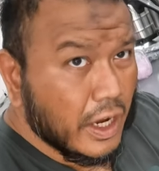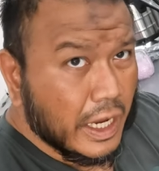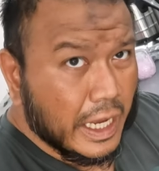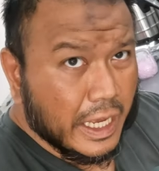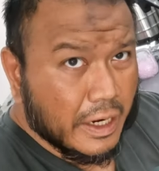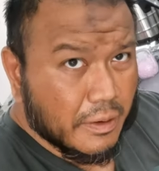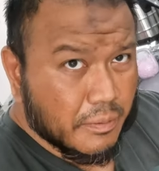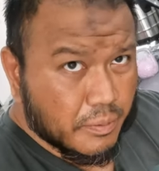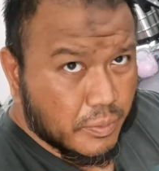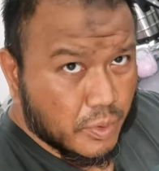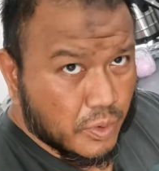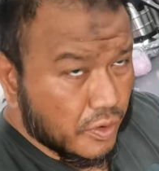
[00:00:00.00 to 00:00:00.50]

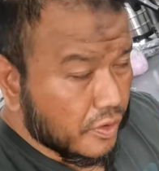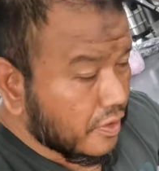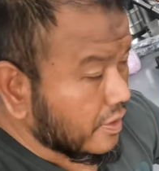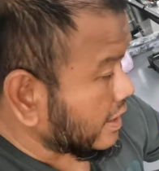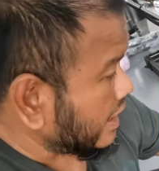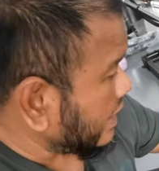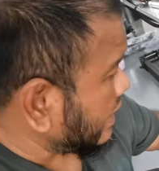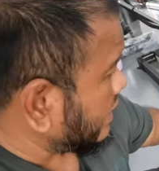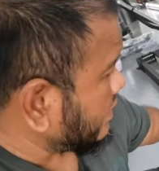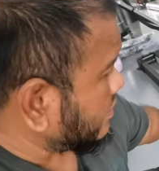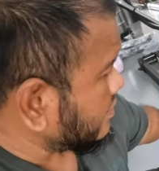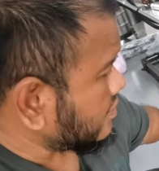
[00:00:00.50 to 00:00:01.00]
at both
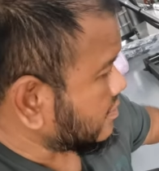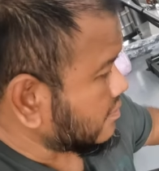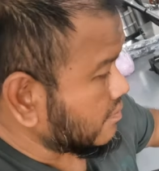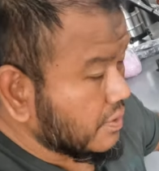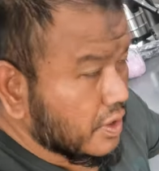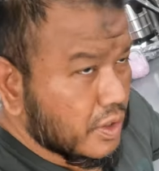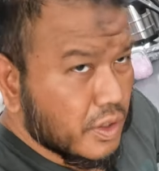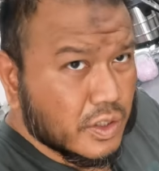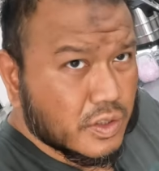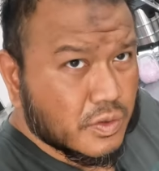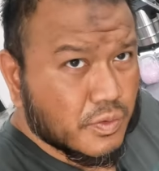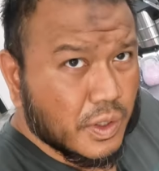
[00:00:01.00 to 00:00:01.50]
ends
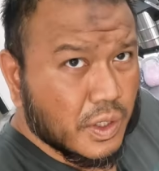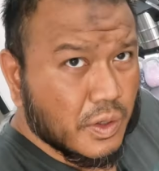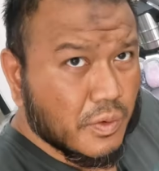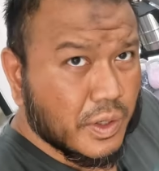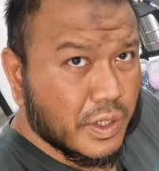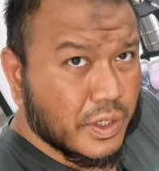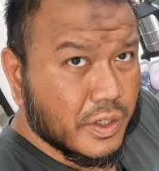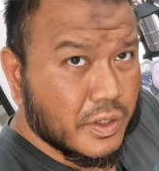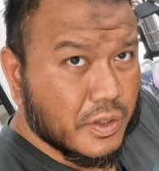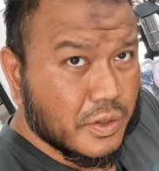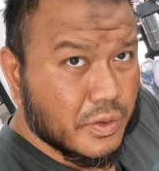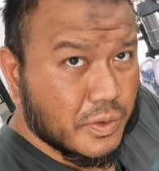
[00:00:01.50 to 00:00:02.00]
because what you
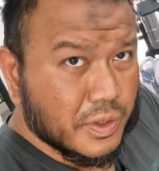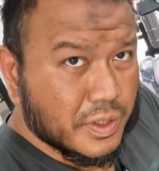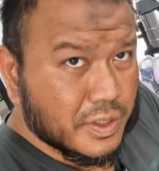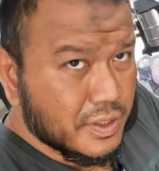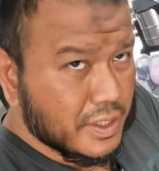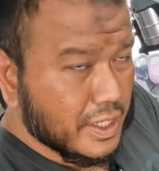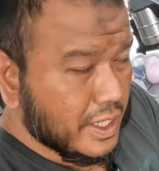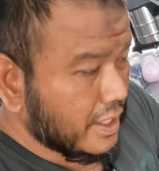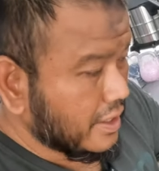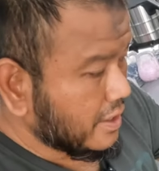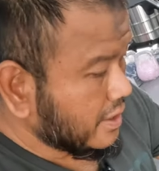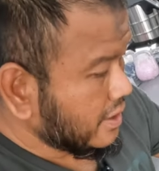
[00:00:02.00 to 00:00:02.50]
want to do is
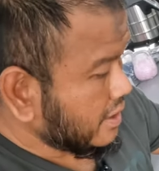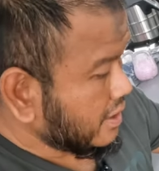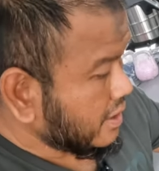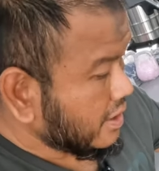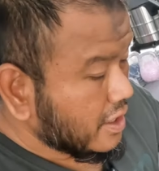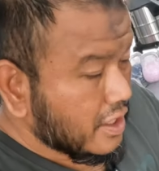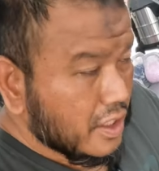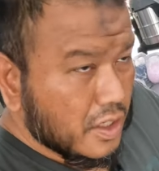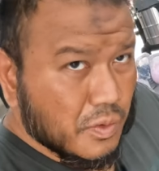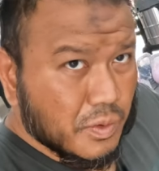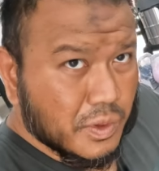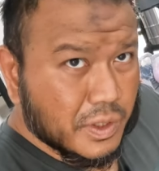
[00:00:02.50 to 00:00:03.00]
that
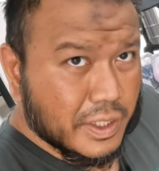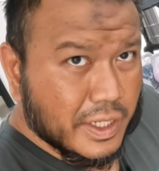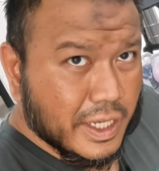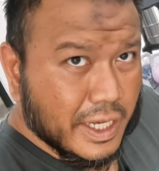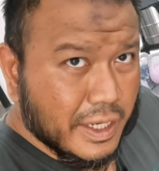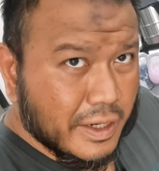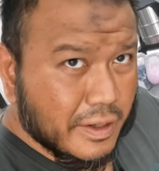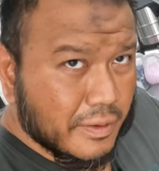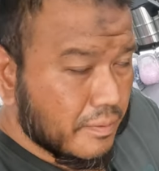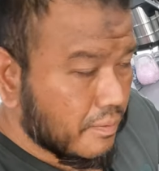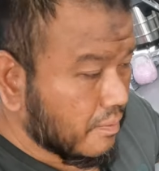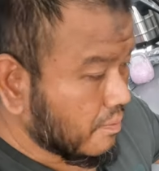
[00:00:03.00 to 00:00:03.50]
you will
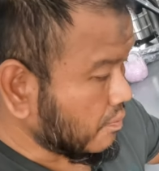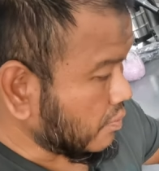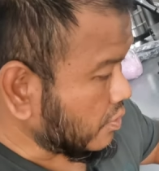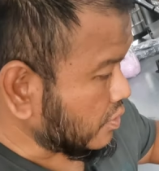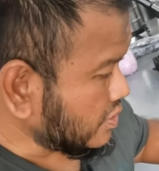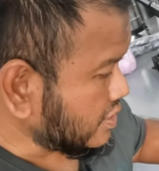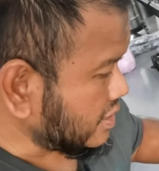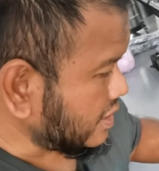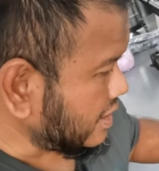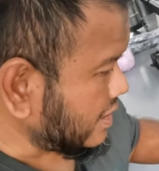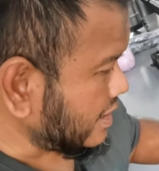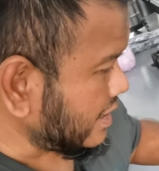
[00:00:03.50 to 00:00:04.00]
then
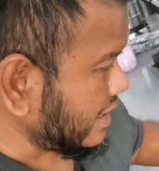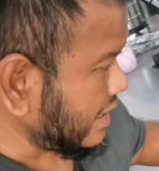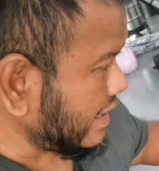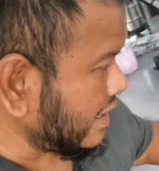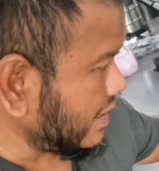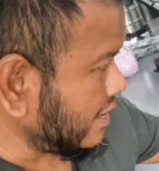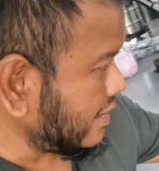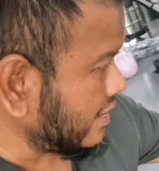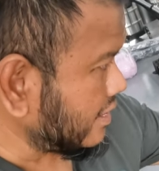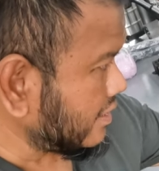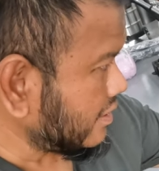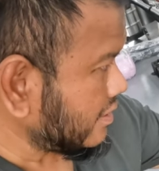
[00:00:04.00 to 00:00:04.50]
push it
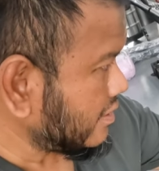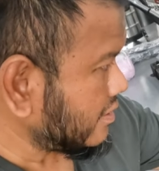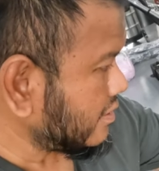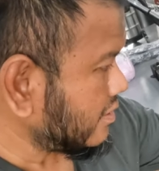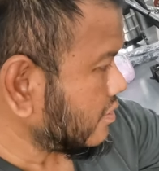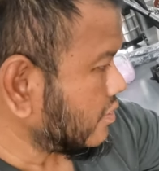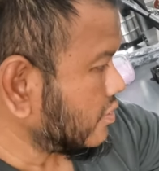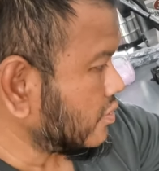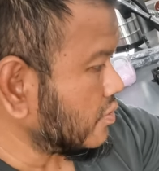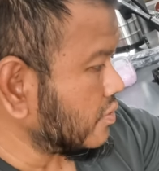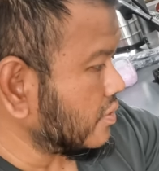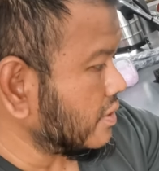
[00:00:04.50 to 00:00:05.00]
in
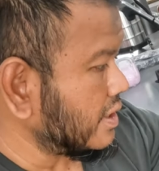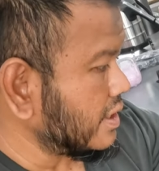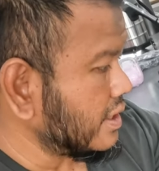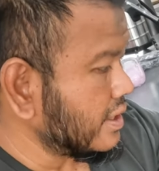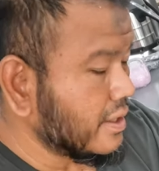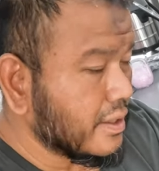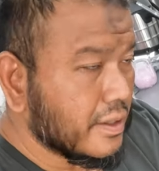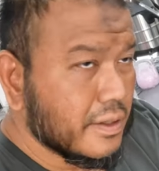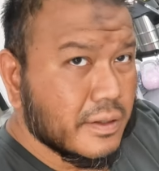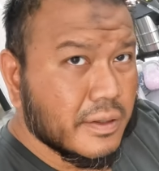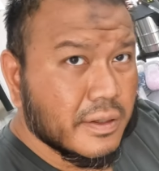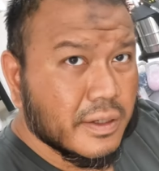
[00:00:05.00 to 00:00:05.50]
to
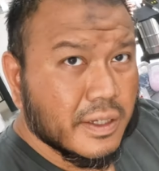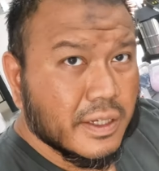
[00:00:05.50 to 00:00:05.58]
the